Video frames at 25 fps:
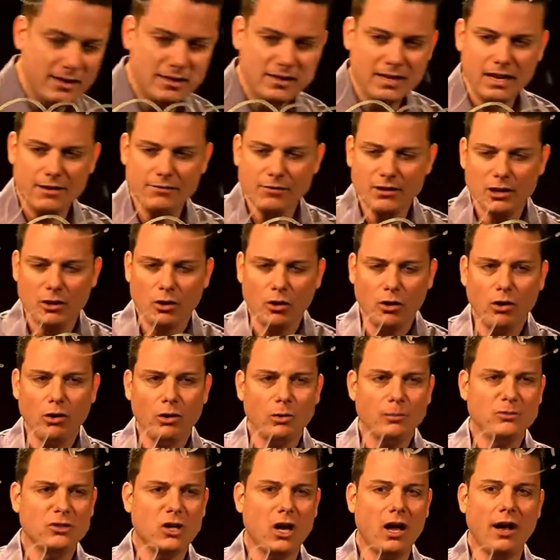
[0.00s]
And David
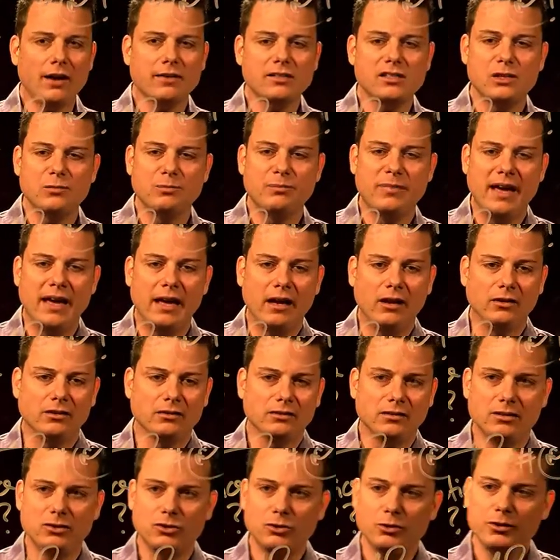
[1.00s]
Kolb talks
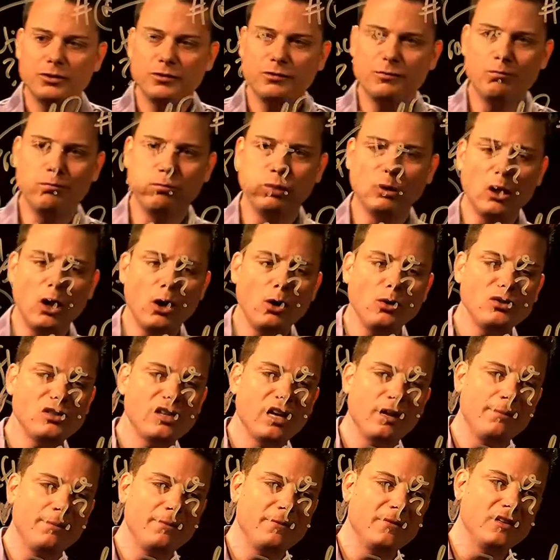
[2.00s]
about, he sort of
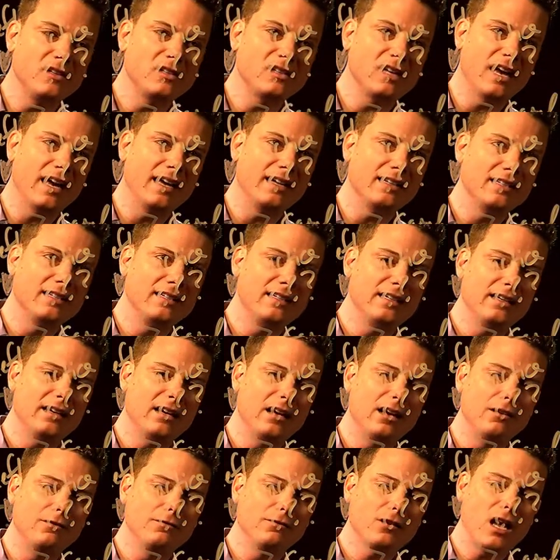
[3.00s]
blows up this
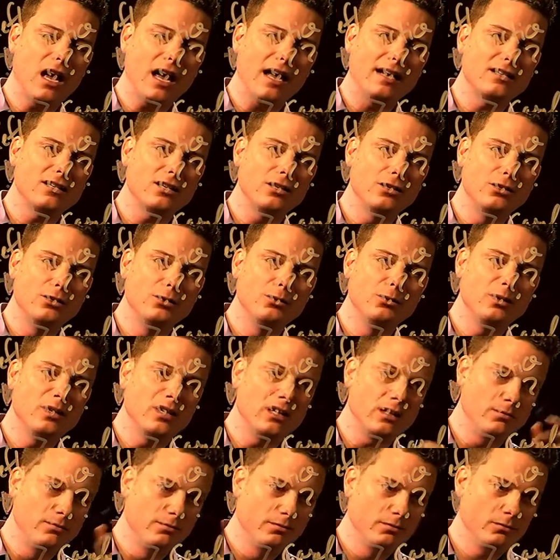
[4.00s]
idea of
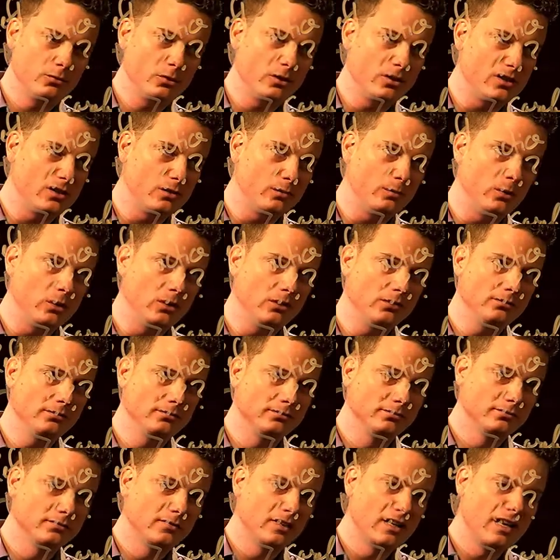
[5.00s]
continuity principle,
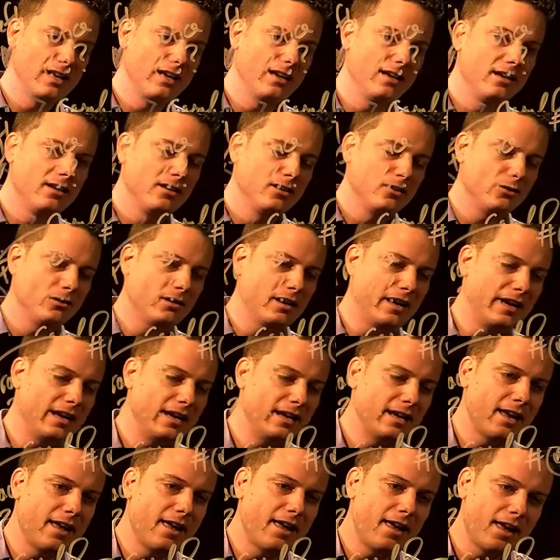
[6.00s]

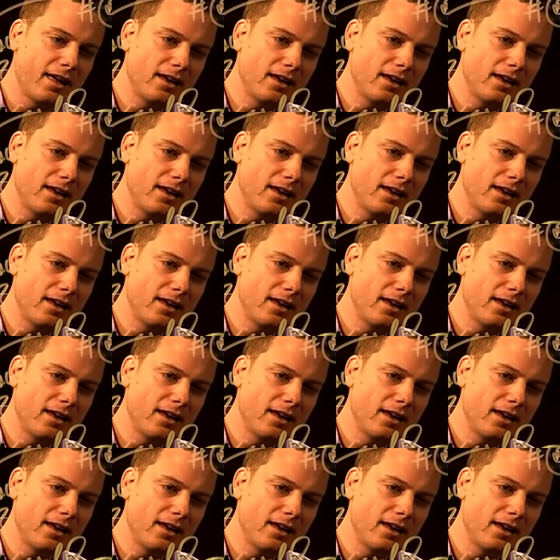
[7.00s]
right?